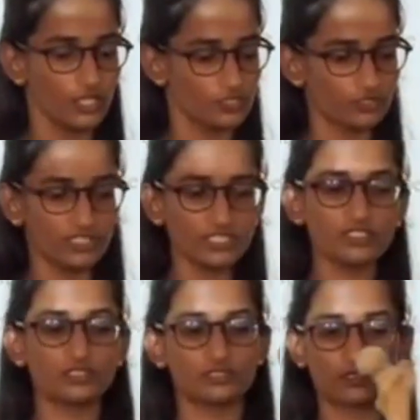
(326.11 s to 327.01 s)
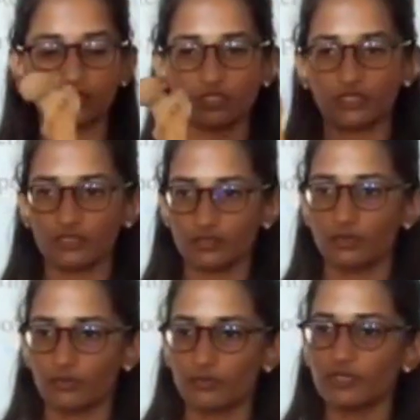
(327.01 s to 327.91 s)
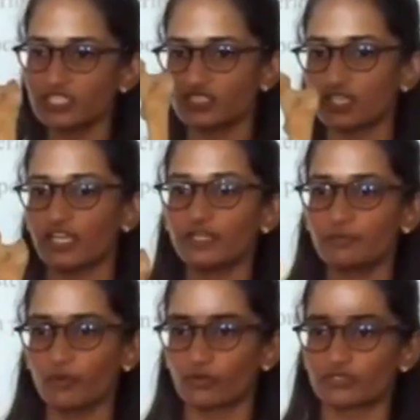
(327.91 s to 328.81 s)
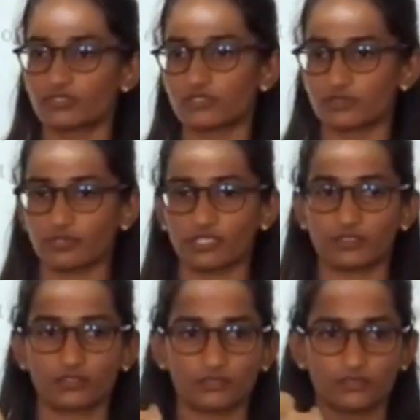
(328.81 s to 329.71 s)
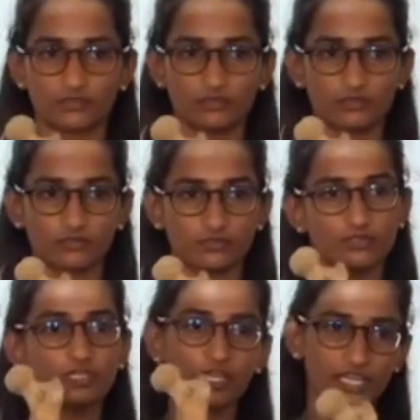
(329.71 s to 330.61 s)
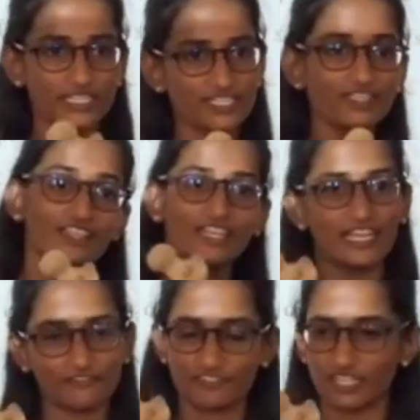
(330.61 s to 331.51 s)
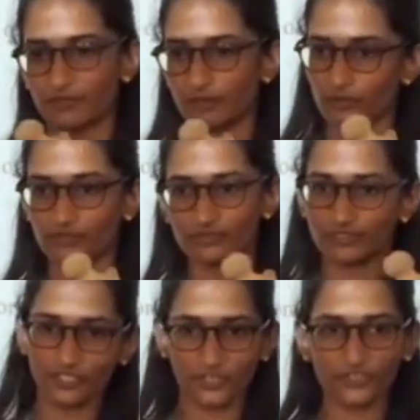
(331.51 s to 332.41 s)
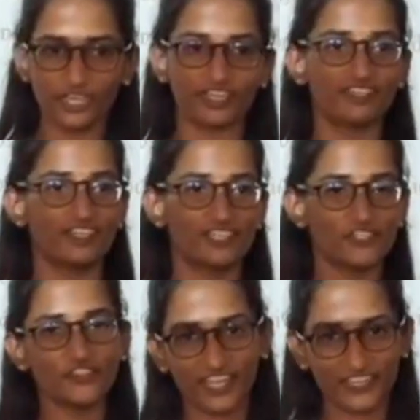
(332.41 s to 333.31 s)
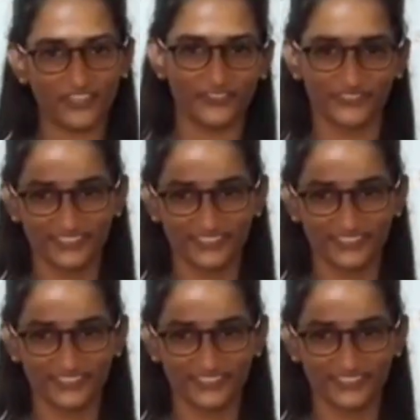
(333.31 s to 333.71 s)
So this, which side bone is this one? It is a left side bone. Okay. So thank you.